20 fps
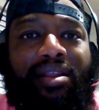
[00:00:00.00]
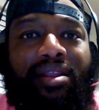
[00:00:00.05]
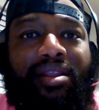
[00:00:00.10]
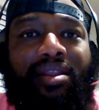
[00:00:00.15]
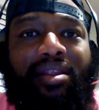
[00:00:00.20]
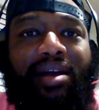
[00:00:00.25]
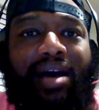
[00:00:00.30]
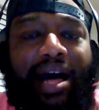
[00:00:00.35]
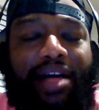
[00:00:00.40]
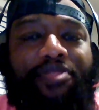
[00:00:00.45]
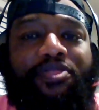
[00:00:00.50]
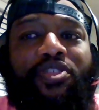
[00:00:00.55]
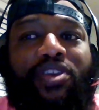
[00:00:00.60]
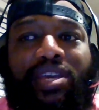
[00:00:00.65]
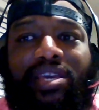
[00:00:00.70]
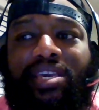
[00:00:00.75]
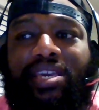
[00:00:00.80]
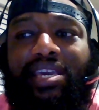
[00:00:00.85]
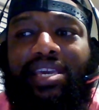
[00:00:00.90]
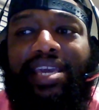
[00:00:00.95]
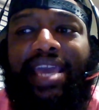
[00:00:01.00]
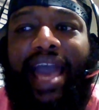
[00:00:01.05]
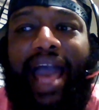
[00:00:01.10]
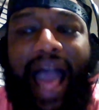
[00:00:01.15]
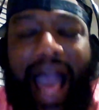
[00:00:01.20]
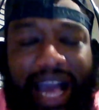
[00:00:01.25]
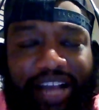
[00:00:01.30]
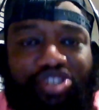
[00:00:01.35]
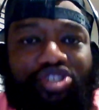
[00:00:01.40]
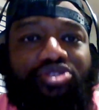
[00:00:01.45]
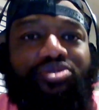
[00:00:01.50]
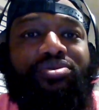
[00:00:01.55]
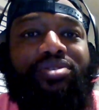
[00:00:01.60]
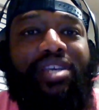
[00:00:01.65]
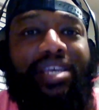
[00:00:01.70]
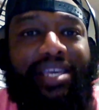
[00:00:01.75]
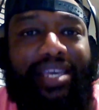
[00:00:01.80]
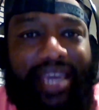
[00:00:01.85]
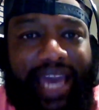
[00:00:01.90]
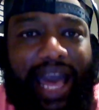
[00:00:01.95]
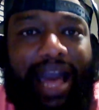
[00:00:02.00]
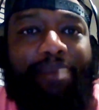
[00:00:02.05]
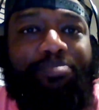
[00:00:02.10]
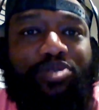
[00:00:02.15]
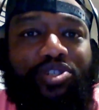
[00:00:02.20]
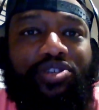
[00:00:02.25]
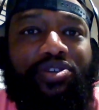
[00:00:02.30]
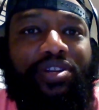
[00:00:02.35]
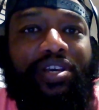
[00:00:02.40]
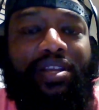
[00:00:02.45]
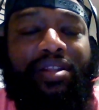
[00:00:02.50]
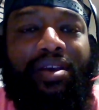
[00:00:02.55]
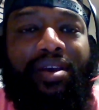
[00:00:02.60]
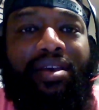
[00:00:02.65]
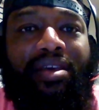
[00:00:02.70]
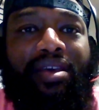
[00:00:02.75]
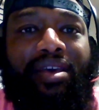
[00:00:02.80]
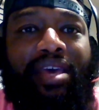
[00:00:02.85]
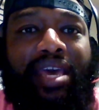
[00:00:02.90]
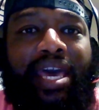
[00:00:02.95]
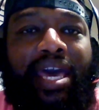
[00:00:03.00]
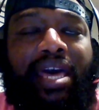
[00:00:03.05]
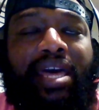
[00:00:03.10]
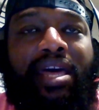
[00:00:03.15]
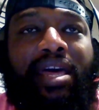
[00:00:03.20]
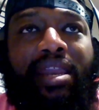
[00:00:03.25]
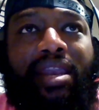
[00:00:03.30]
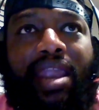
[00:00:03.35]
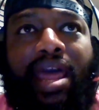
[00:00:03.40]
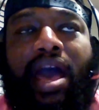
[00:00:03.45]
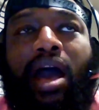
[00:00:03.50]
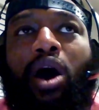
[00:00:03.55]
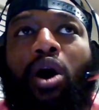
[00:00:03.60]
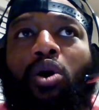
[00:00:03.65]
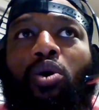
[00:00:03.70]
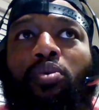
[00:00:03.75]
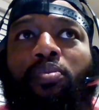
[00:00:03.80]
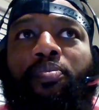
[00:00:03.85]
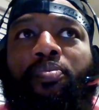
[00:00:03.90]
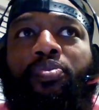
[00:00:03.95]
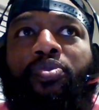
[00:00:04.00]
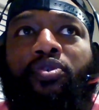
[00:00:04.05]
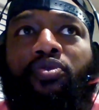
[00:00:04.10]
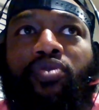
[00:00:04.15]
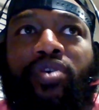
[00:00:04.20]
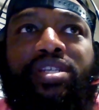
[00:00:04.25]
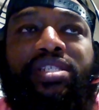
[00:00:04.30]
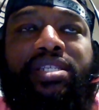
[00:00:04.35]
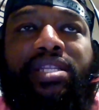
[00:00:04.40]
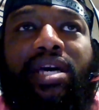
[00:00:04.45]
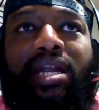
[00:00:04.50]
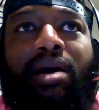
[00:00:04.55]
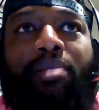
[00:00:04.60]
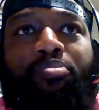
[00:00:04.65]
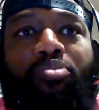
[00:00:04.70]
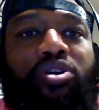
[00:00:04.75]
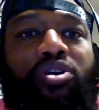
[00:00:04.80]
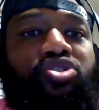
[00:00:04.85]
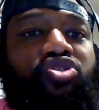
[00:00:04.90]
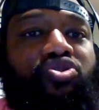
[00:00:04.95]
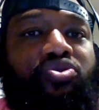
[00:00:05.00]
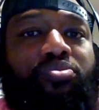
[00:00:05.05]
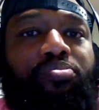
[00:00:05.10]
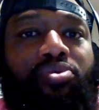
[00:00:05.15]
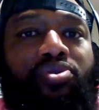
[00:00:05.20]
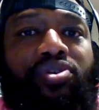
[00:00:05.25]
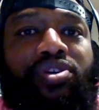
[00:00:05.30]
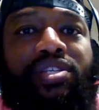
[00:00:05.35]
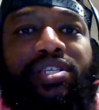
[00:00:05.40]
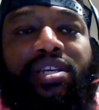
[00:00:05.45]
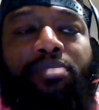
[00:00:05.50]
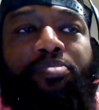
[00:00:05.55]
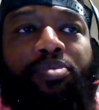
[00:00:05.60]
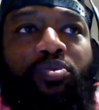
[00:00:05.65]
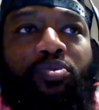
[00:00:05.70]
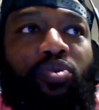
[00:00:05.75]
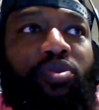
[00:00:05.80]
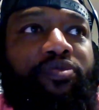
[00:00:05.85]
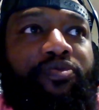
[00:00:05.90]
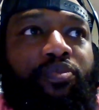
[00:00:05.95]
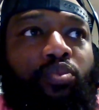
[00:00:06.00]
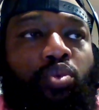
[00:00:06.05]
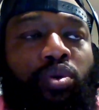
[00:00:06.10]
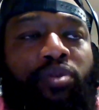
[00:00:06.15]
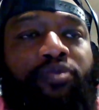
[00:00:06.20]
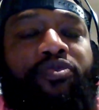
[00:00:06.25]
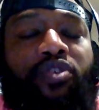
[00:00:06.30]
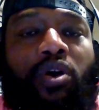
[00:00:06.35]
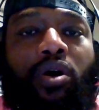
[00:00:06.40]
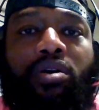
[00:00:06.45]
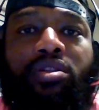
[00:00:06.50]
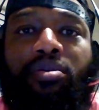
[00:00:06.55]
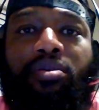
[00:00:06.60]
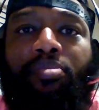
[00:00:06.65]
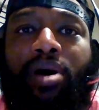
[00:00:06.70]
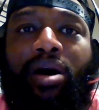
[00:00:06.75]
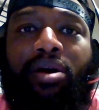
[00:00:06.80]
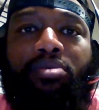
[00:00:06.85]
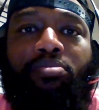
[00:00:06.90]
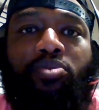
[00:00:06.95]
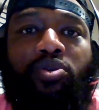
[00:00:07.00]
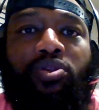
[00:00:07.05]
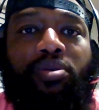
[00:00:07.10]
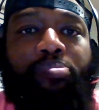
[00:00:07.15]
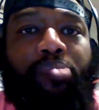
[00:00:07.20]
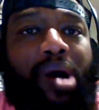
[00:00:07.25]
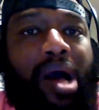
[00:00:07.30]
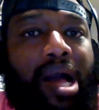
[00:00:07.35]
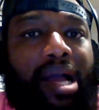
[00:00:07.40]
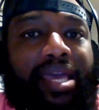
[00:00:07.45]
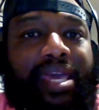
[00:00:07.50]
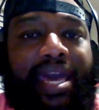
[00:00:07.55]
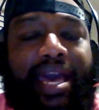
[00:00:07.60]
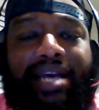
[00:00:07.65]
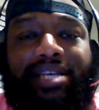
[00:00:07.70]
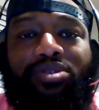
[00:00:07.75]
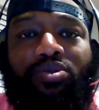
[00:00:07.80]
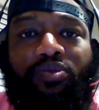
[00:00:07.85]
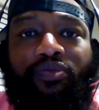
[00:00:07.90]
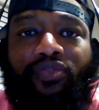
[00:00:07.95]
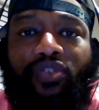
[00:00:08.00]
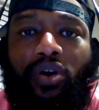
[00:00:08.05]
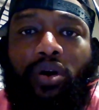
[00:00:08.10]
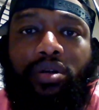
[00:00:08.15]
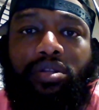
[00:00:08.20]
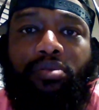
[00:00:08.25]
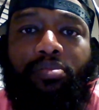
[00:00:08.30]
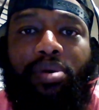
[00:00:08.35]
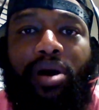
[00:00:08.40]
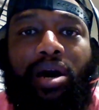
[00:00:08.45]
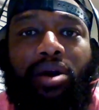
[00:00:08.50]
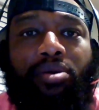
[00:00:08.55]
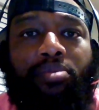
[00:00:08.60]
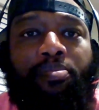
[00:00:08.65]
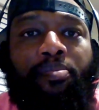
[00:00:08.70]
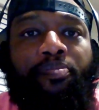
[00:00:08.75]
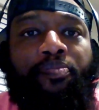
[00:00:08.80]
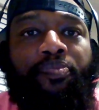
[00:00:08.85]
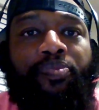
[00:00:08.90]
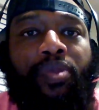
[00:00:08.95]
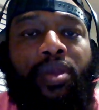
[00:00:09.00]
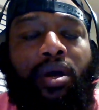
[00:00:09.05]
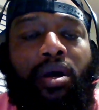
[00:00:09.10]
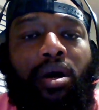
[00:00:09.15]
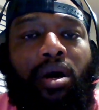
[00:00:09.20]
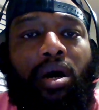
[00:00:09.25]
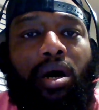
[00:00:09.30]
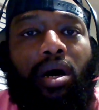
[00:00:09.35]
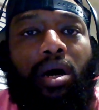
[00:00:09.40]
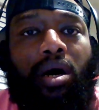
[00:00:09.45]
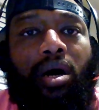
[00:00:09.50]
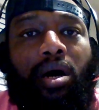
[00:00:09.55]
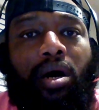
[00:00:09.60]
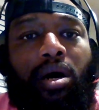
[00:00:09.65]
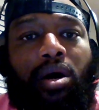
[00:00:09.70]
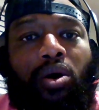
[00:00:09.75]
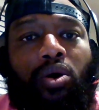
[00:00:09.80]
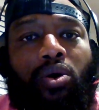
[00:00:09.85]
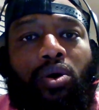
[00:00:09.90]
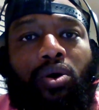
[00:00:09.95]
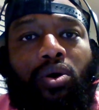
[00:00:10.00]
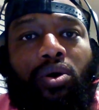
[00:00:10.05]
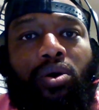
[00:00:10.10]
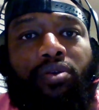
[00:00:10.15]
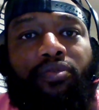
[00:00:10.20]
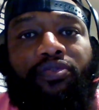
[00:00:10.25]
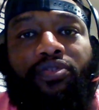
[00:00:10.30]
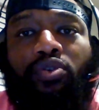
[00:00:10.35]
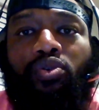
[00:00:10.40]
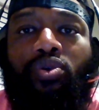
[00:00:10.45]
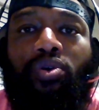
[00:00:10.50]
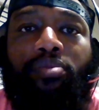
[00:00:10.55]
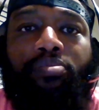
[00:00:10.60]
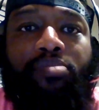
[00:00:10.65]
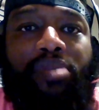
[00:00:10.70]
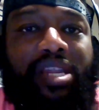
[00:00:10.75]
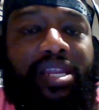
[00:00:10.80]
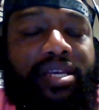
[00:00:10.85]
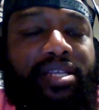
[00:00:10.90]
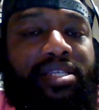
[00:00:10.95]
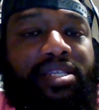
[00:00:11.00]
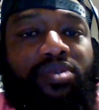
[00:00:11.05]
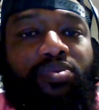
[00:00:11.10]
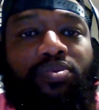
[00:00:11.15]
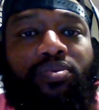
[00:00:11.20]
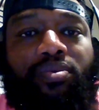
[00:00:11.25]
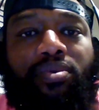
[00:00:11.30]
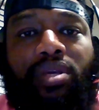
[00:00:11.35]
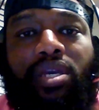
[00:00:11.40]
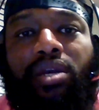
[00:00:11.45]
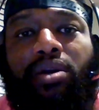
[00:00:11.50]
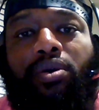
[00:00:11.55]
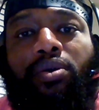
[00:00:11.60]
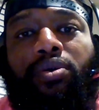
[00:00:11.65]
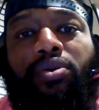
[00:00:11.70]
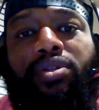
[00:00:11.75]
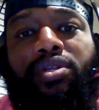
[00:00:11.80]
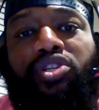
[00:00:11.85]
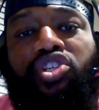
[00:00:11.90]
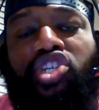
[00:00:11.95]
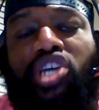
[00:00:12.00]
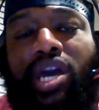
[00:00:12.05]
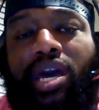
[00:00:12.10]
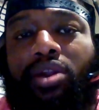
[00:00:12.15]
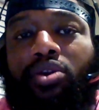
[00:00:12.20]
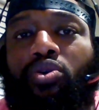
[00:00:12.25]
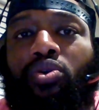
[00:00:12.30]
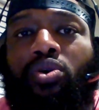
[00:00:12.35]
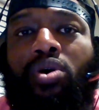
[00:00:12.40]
I think he actually captured it. Now, the reason that I bring Drew Brees up, and we've talked about him on the podcast, we've talked about him on a few good minutes here on the channel.